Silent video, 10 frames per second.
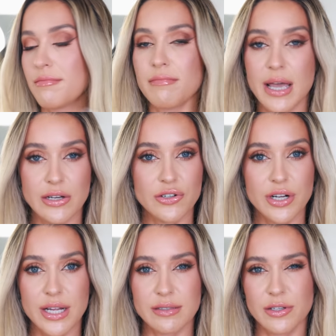
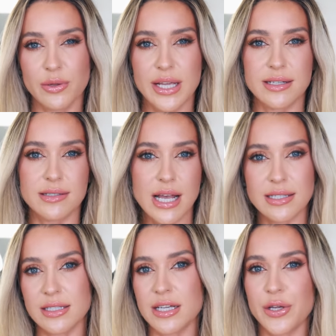mandarin, you like
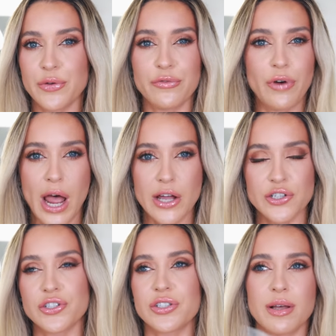zesty, fresh,